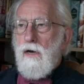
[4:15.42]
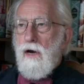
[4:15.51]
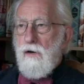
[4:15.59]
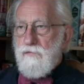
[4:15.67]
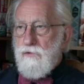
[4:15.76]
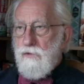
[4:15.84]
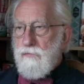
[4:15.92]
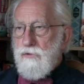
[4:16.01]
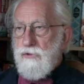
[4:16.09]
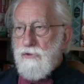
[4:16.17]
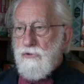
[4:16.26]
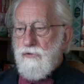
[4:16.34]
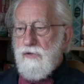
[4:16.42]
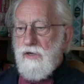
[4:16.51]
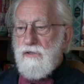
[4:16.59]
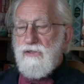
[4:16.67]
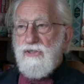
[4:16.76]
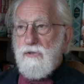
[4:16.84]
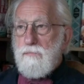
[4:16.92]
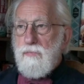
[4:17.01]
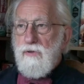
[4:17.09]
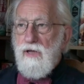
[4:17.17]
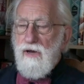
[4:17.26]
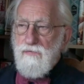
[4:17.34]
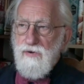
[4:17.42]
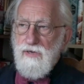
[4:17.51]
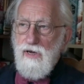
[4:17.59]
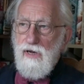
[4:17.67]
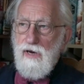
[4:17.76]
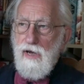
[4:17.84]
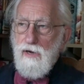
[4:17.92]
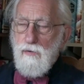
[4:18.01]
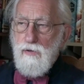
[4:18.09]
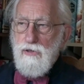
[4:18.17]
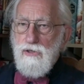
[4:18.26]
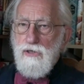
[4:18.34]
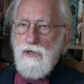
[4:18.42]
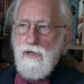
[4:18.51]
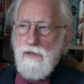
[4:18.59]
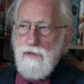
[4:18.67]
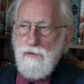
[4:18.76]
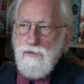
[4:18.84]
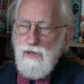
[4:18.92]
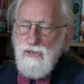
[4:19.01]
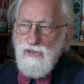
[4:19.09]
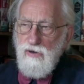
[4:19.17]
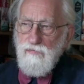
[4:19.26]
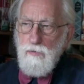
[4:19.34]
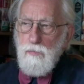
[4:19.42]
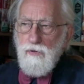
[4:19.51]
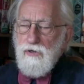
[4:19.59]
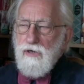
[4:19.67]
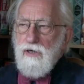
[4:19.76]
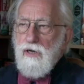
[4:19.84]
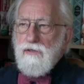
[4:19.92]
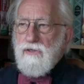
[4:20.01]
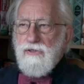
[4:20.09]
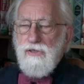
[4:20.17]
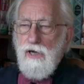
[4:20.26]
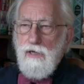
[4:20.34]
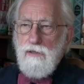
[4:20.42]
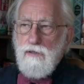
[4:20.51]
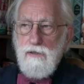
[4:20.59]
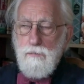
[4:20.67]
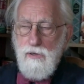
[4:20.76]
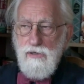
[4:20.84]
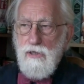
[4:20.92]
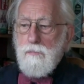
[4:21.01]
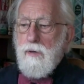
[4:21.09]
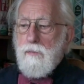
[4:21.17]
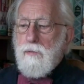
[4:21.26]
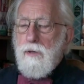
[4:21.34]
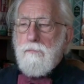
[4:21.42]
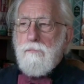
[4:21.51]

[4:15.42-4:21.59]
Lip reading: I've told the story in simple, everyday language, such as everybody can understand, especially people